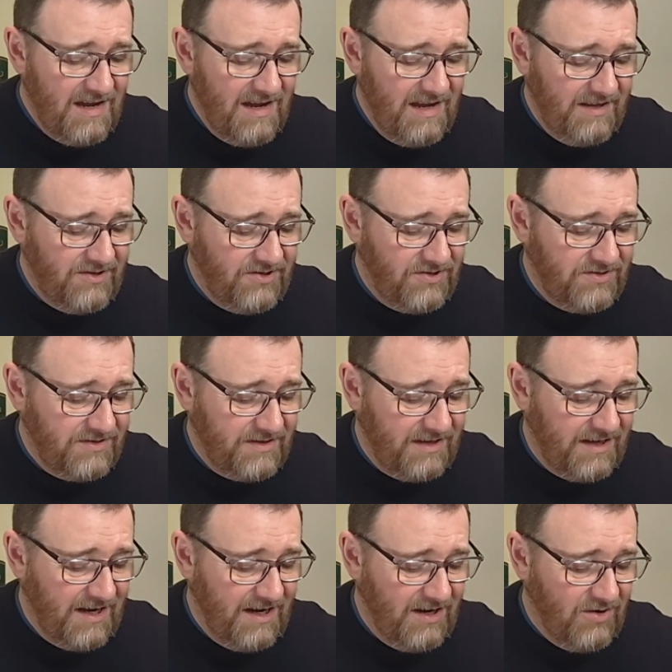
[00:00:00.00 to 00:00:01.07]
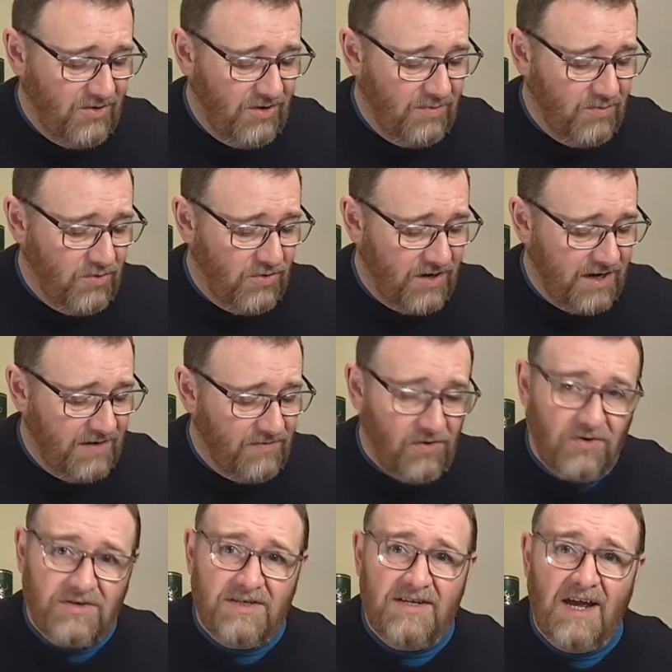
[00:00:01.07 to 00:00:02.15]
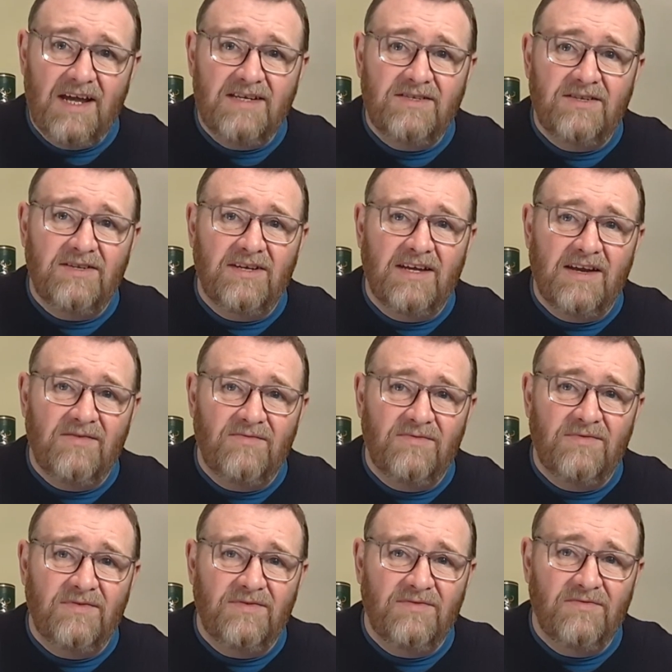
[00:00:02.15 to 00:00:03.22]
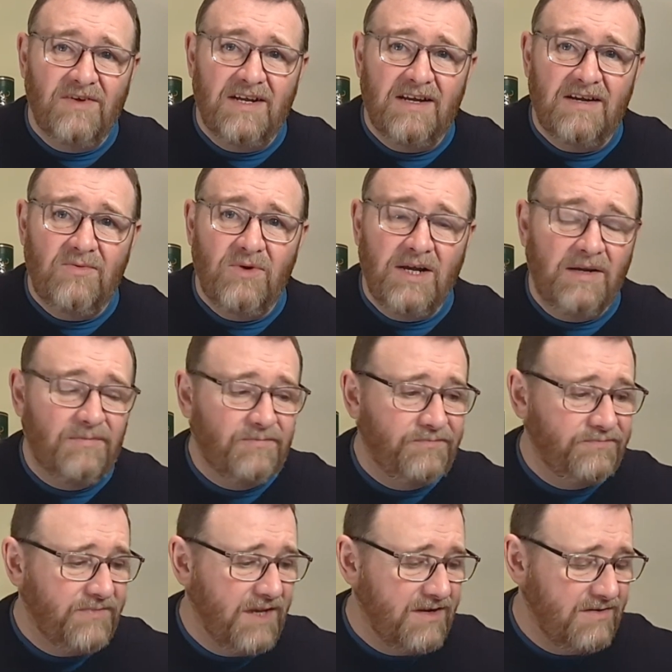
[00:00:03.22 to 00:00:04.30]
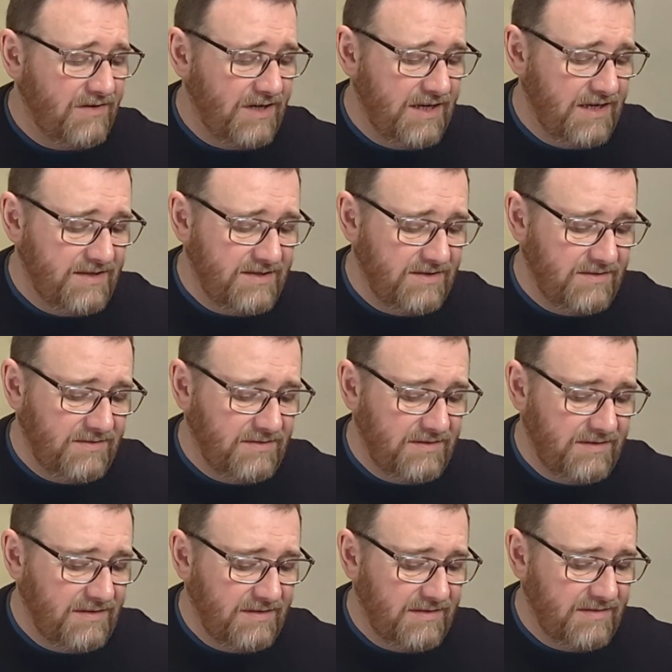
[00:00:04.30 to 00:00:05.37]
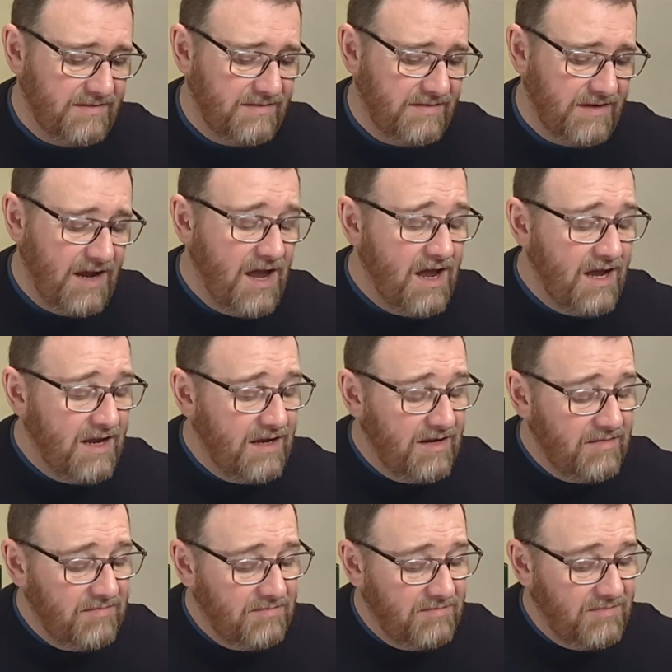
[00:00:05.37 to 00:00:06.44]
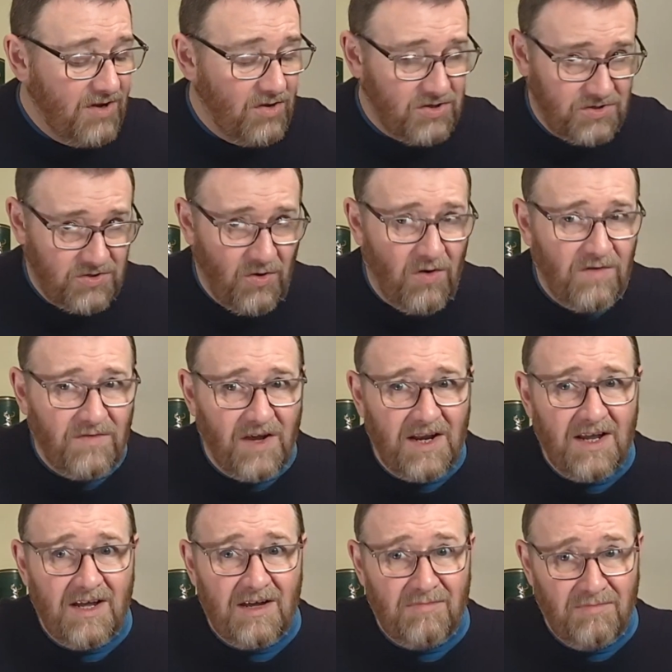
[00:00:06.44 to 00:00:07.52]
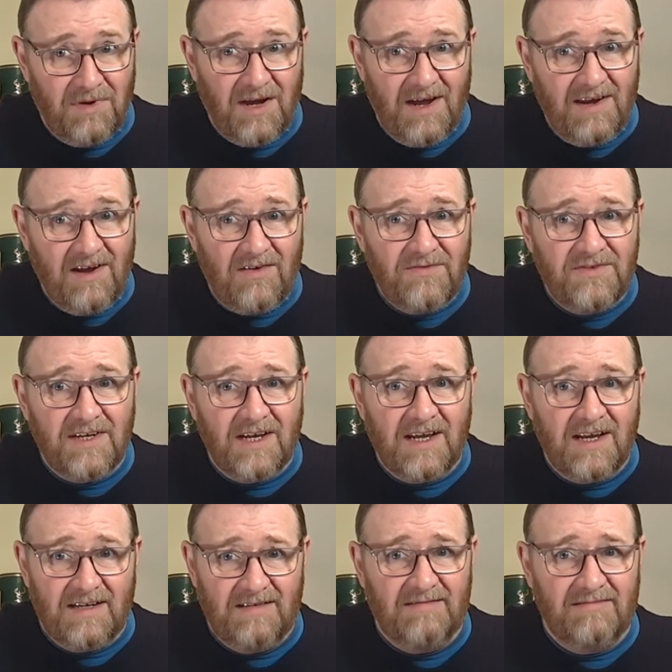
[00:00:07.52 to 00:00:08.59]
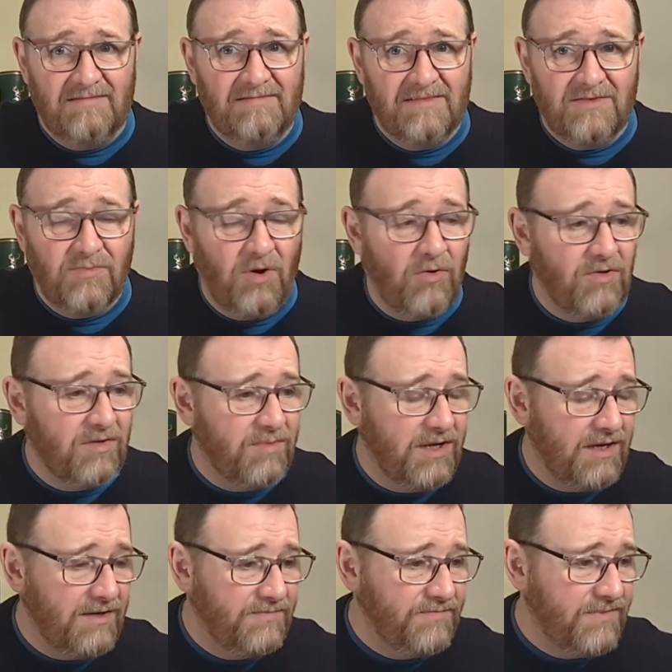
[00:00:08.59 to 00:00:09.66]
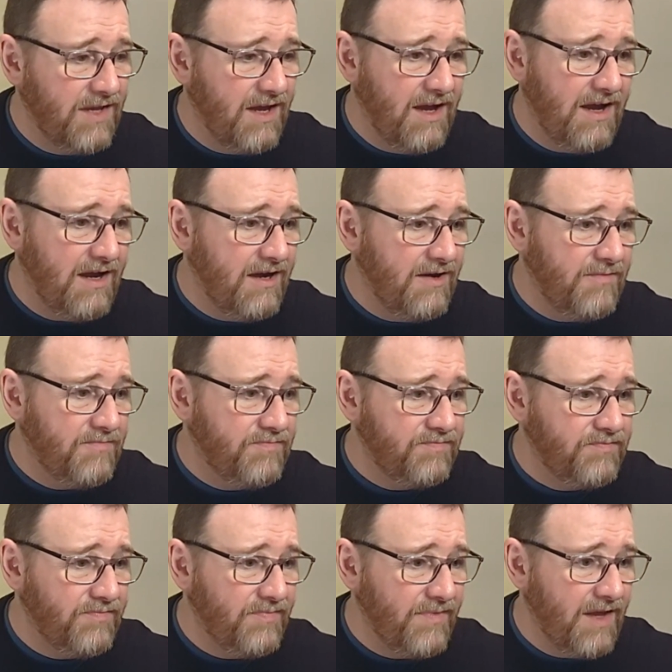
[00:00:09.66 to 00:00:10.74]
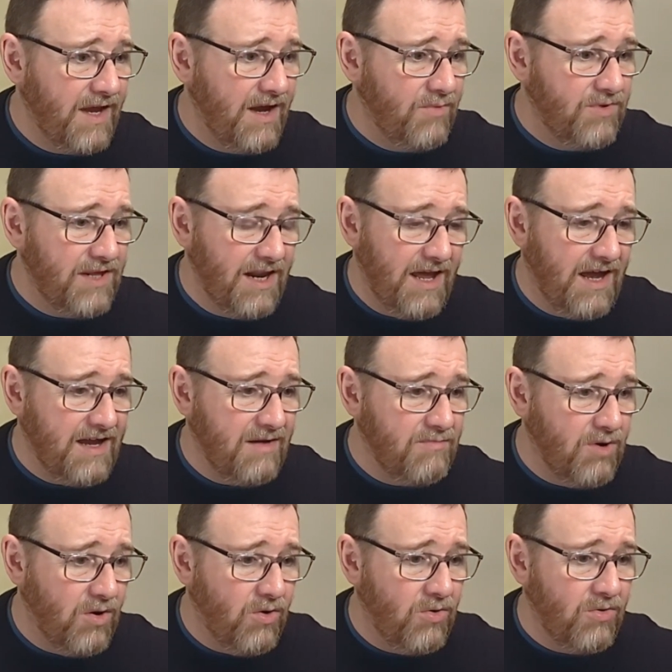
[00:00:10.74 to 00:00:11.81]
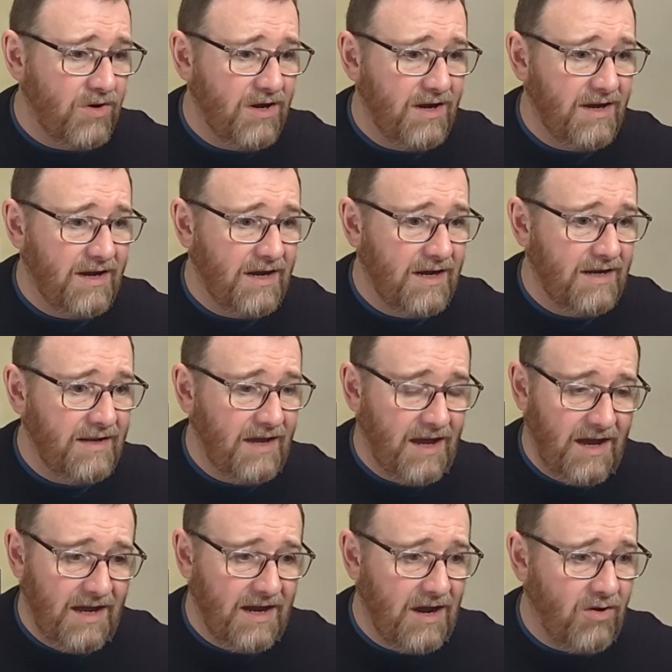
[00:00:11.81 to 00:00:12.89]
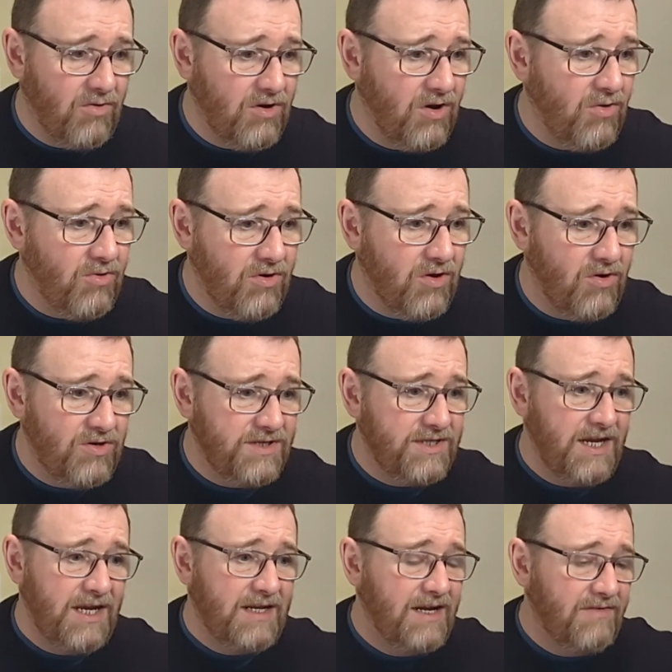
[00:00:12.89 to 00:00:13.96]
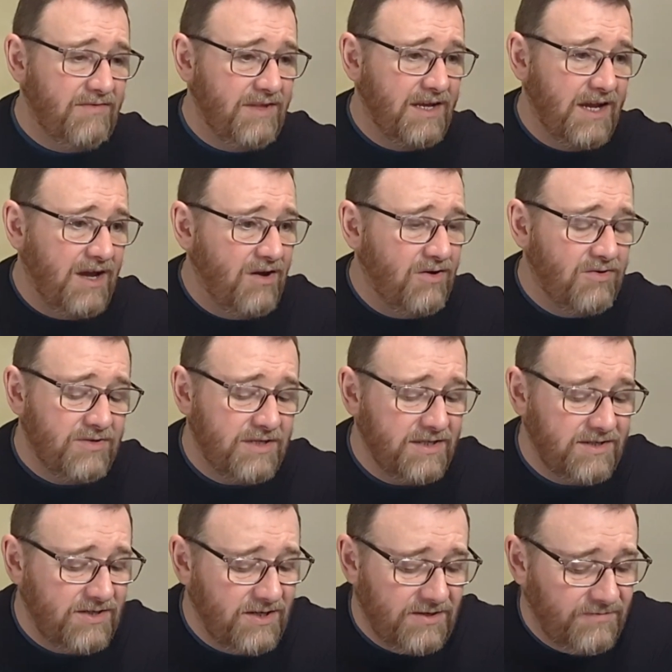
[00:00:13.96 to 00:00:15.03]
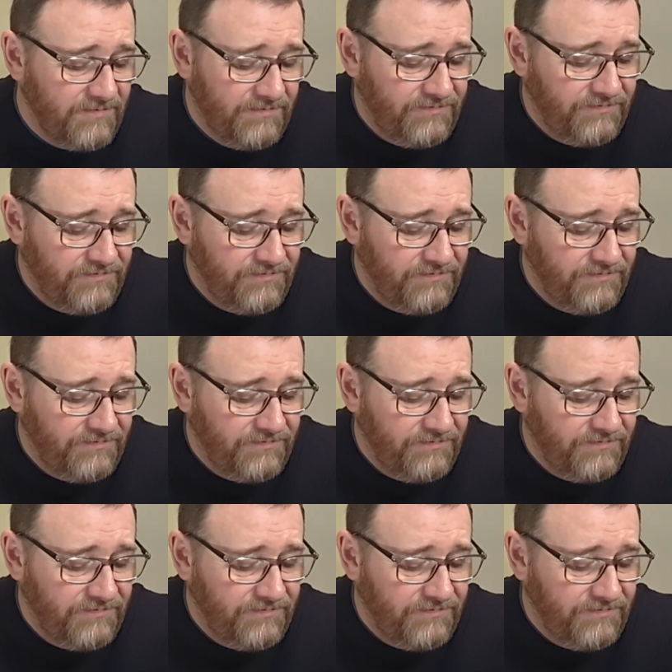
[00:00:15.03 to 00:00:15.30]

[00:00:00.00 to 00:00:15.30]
it's kind of going more kind of oxidized to the kind of vinegar way. It really isn't not strong vinegar, but enough to kind of spoil the beer. And with the lack of malt and the higher alcohol content and everything else, it's just